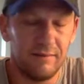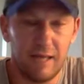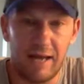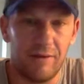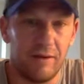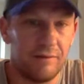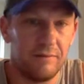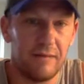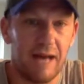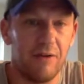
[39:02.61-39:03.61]
I don't know.
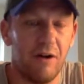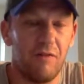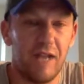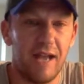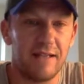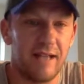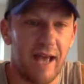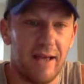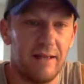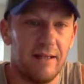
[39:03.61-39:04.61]
I don't know if today is the
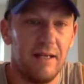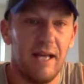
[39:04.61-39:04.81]
day,